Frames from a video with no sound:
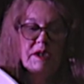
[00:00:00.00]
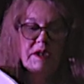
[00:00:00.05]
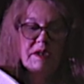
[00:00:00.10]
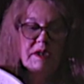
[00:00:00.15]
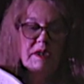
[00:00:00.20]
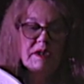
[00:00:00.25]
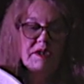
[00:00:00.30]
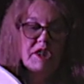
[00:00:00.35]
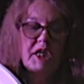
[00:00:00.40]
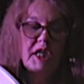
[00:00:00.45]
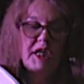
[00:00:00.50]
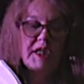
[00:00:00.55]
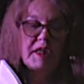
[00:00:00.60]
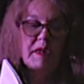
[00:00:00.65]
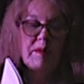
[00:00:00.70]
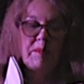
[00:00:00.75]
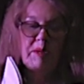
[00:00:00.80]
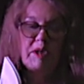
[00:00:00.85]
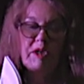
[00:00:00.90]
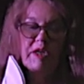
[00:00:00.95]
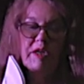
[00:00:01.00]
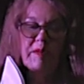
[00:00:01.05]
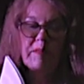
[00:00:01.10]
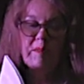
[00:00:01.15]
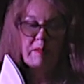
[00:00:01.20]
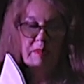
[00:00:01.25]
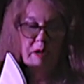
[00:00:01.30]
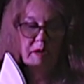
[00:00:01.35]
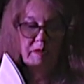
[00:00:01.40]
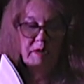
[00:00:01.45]
is the title
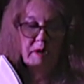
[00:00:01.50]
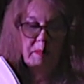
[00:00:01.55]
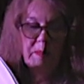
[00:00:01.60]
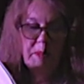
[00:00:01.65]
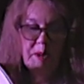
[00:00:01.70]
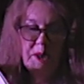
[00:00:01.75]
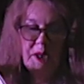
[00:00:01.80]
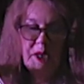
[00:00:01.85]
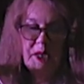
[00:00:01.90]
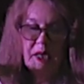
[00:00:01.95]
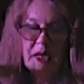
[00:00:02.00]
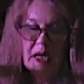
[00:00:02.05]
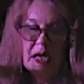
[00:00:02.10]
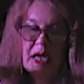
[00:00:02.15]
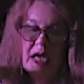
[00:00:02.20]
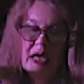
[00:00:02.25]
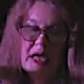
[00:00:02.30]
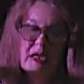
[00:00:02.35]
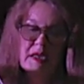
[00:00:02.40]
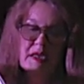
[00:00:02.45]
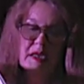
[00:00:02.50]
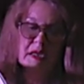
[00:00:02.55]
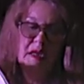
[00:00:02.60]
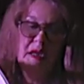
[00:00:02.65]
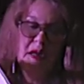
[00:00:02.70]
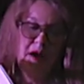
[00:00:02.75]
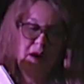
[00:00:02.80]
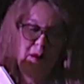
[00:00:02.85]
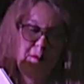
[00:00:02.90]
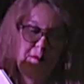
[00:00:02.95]
poem of the book, and